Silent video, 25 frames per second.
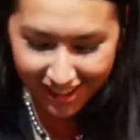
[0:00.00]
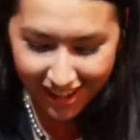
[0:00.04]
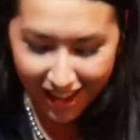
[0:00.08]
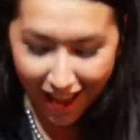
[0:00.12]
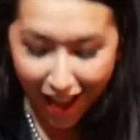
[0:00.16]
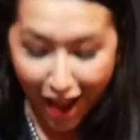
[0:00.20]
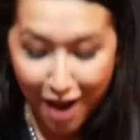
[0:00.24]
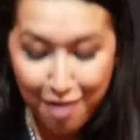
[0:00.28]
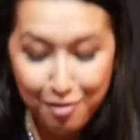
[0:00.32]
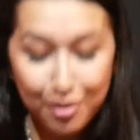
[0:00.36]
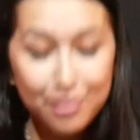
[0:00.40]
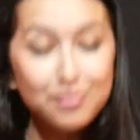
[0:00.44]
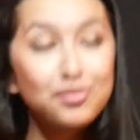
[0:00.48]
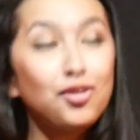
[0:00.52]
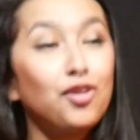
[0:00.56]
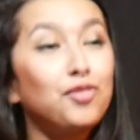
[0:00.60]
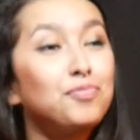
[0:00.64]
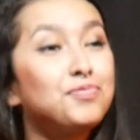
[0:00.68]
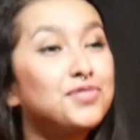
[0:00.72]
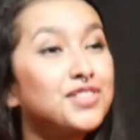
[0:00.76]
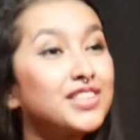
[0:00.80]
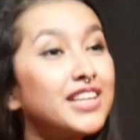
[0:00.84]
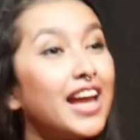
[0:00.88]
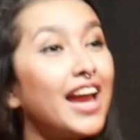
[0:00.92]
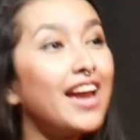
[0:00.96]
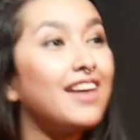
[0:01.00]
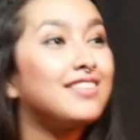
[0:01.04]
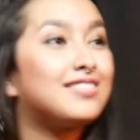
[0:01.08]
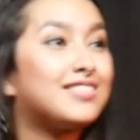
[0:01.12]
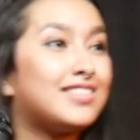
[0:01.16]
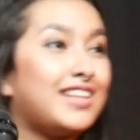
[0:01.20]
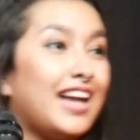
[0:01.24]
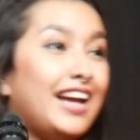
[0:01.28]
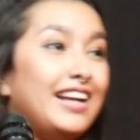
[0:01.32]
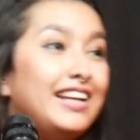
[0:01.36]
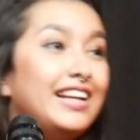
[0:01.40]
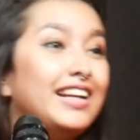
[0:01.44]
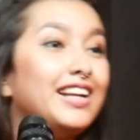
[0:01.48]
I was
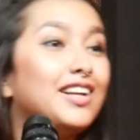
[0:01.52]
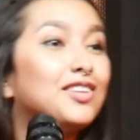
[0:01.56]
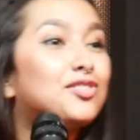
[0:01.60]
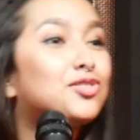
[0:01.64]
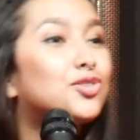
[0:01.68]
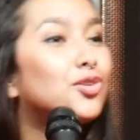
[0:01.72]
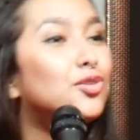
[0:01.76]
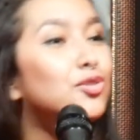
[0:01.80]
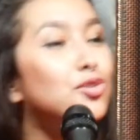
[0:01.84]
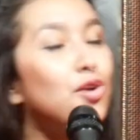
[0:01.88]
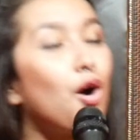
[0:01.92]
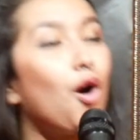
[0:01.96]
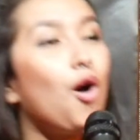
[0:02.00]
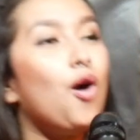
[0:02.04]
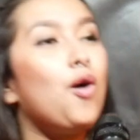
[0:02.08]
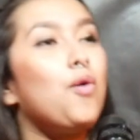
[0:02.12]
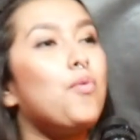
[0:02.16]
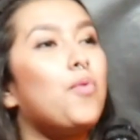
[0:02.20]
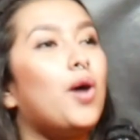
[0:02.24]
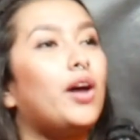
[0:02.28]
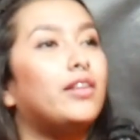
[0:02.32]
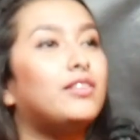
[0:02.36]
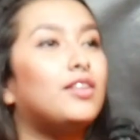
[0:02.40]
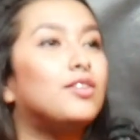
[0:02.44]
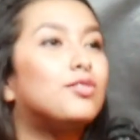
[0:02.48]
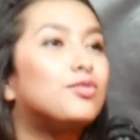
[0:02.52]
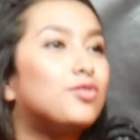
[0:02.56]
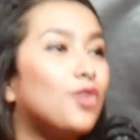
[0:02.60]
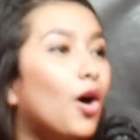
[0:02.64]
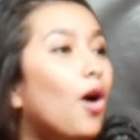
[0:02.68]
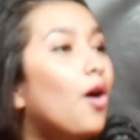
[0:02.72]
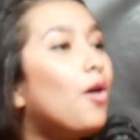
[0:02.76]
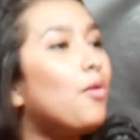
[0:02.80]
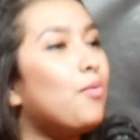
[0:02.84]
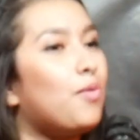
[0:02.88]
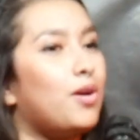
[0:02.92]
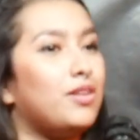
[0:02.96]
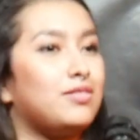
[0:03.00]
obsessed. I needed to know what the
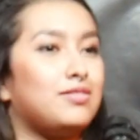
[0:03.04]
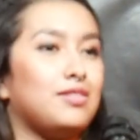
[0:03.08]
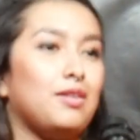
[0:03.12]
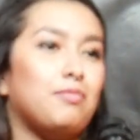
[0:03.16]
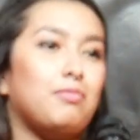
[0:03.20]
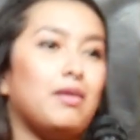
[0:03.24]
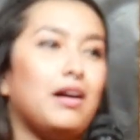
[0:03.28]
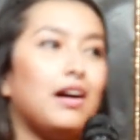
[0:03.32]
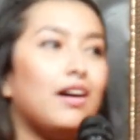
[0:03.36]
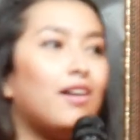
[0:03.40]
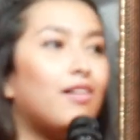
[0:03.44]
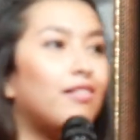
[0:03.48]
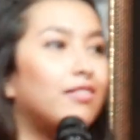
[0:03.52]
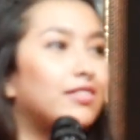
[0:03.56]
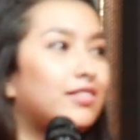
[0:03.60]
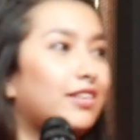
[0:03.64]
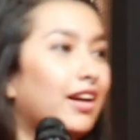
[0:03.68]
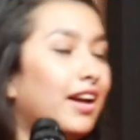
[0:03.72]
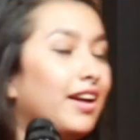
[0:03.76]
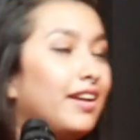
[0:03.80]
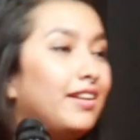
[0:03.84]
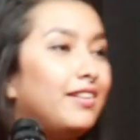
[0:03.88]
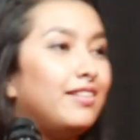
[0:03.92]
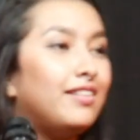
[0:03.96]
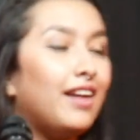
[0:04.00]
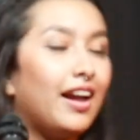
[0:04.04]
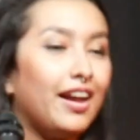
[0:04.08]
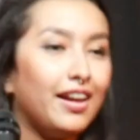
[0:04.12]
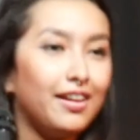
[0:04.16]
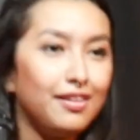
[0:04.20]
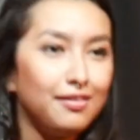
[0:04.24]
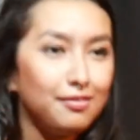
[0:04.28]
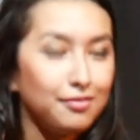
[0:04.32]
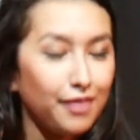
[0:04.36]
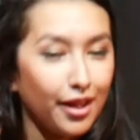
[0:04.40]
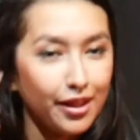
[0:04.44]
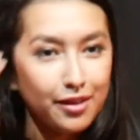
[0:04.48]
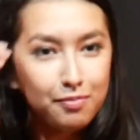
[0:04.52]
song was about.
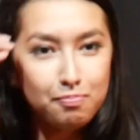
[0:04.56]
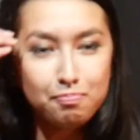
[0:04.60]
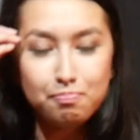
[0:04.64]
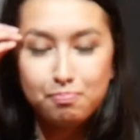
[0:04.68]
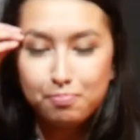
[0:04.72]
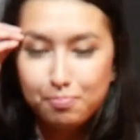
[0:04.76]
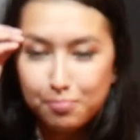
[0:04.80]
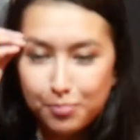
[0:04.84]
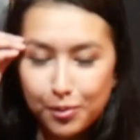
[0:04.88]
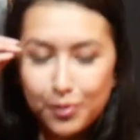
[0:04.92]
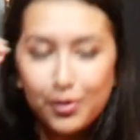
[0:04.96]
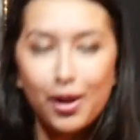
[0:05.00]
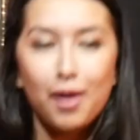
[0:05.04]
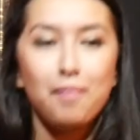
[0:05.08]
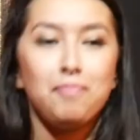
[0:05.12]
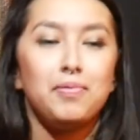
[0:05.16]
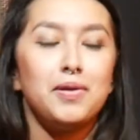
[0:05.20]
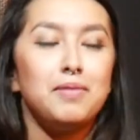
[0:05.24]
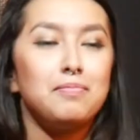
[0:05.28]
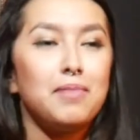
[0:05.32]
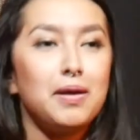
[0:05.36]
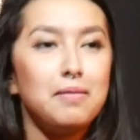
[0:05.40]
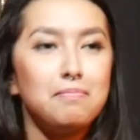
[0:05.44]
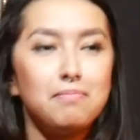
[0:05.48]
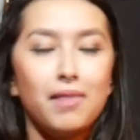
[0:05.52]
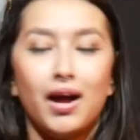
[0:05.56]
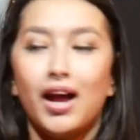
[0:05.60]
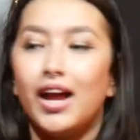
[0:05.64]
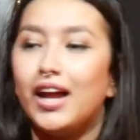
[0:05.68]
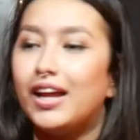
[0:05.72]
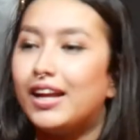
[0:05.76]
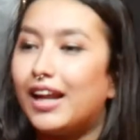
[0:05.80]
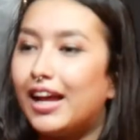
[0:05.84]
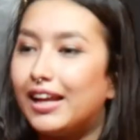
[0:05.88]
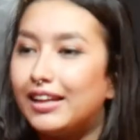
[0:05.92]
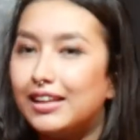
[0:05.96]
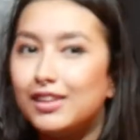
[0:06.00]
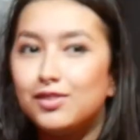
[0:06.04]
I put up in my
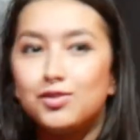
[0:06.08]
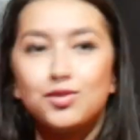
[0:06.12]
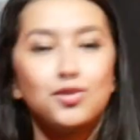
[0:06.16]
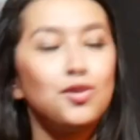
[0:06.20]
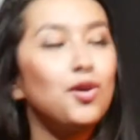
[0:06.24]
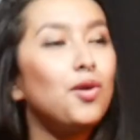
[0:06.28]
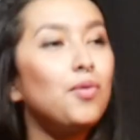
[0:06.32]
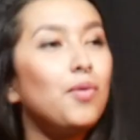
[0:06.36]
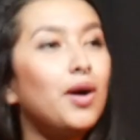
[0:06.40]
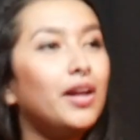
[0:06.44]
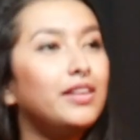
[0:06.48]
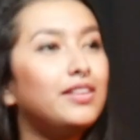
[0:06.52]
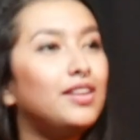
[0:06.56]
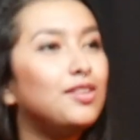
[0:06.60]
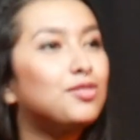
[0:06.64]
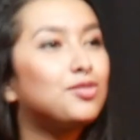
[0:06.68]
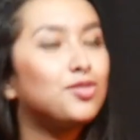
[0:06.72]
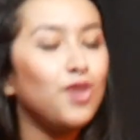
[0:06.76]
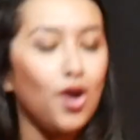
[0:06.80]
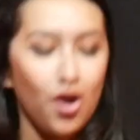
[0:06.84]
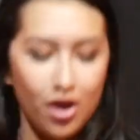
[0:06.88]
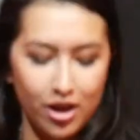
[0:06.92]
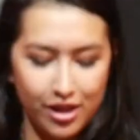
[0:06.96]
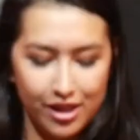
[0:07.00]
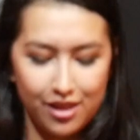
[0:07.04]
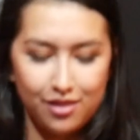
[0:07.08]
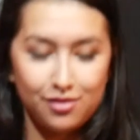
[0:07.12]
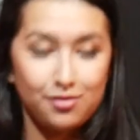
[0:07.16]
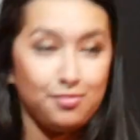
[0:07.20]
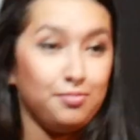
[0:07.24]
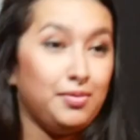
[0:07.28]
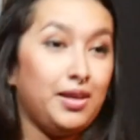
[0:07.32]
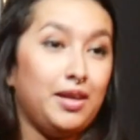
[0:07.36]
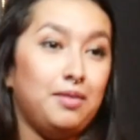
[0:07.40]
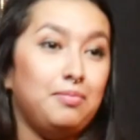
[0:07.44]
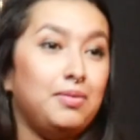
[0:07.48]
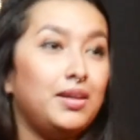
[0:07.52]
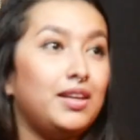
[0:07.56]
mind, I need to know what this song is.
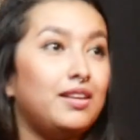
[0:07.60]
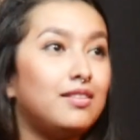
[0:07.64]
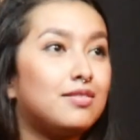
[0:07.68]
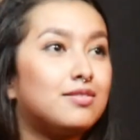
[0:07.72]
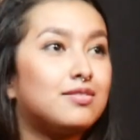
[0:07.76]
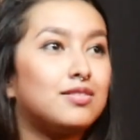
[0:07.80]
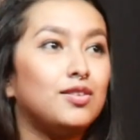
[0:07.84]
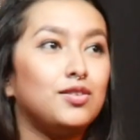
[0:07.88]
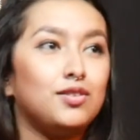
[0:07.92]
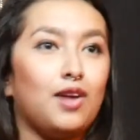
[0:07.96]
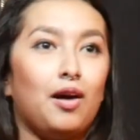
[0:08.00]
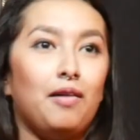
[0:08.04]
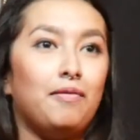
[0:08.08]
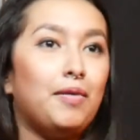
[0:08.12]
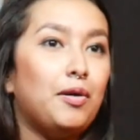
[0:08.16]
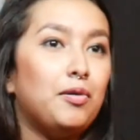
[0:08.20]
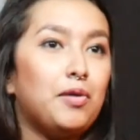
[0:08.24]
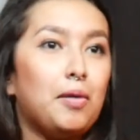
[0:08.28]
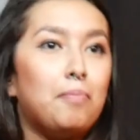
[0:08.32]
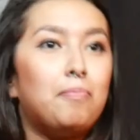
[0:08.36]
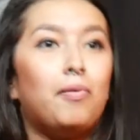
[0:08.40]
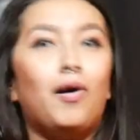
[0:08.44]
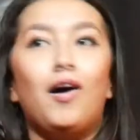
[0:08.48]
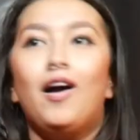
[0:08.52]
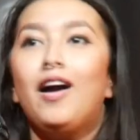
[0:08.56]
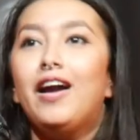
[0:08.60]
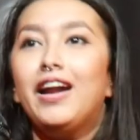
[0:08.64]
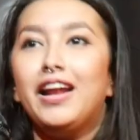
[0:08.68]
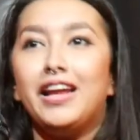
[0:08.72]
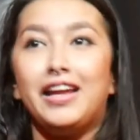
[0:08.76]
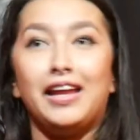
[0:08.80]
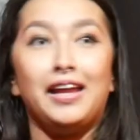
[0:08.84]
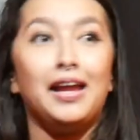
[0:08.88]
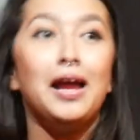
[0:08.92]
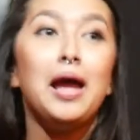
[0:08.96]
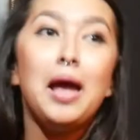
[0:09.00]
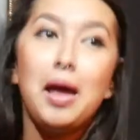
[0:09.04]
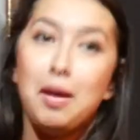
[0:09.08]
Maybe it's about a
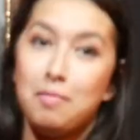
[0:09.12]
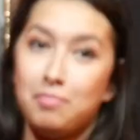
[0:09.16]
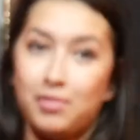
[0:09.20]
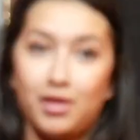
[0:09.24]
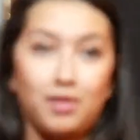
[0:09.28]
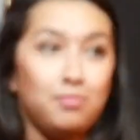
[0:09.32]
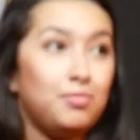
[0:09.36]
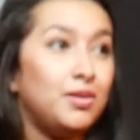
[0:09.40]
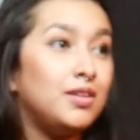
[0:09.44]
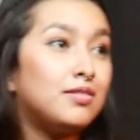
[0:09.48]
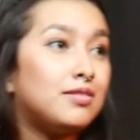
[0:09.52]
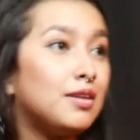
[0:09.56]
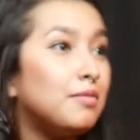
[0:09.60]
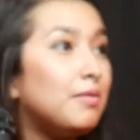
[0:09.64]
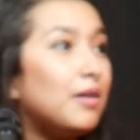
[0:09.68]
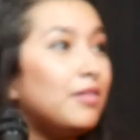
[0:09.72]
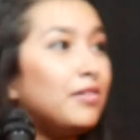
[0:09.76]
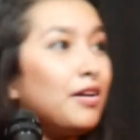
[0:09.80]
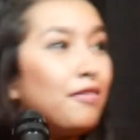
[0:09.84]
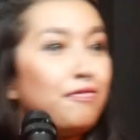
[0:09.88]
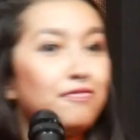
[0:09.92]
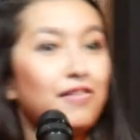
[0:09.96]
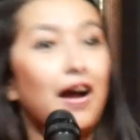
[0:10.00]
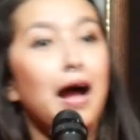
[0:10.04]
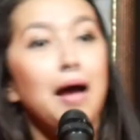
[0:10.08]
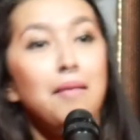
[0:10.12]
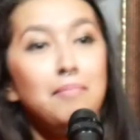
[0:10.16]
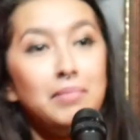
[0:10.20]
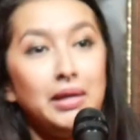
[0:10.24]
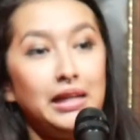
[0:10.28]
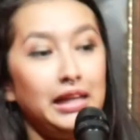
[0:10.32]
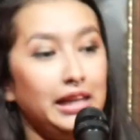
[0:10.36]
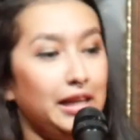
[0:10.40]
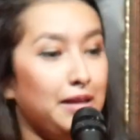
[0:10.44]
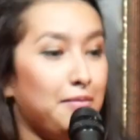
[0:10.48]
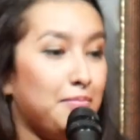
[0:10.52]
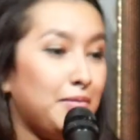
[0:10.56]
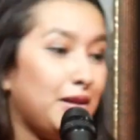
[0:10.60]
party. Maybe it's about a
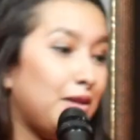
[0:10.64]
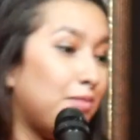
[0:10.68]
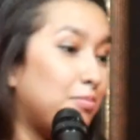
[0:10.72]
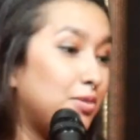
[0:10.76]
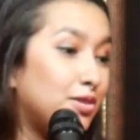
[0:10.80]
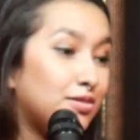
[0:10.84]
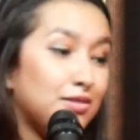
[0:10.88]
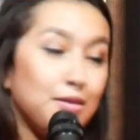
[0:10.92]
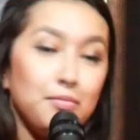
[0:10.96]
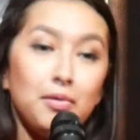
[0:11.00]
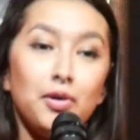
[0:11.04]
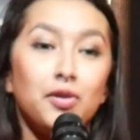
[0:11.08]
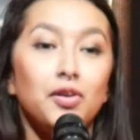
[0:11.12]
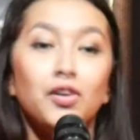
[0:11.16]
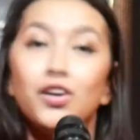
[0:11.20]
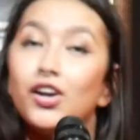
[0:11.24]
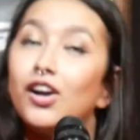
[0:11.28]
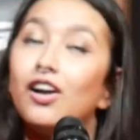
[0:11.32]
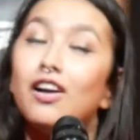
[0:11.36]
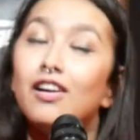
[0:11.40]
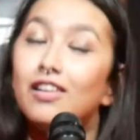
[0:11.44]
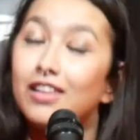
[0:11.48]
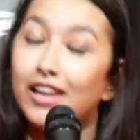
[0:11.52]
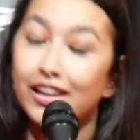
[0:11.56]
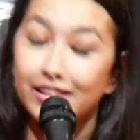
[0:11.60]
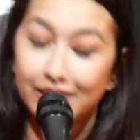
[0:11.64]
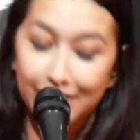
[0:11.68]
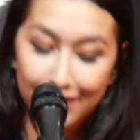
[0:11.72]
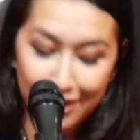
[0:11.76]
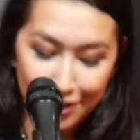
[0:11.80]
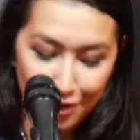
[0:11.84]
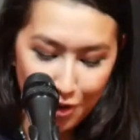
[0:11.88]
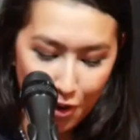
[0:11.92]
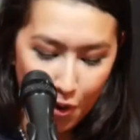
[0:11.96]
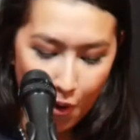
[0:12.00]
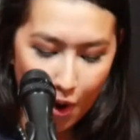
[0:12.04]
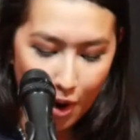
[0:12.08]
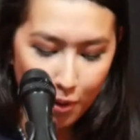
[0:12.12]
family. Maybe it's about a girl. I
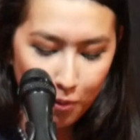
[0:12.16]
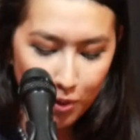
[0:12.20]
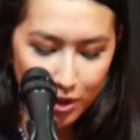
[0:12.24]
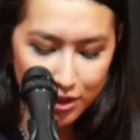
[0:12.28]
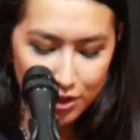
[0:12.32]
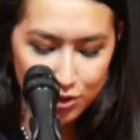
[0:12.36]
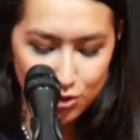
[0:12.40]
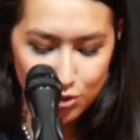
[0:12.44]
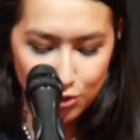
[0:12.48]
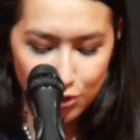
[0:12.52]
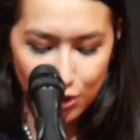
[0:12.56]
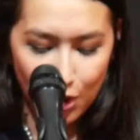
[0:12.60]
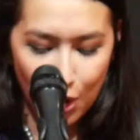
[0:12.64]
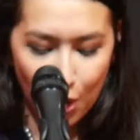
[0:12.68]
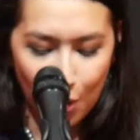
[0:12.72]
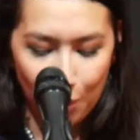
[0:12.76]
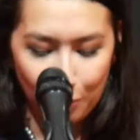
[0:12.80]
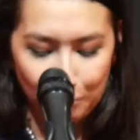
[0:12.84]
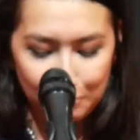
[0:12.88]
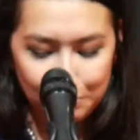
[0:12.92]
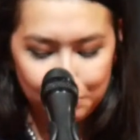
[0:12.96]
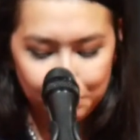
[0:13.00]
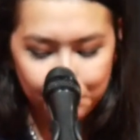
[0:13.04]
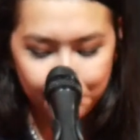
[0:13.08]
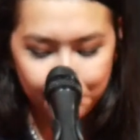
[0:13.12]
didn't know. I wanted to know.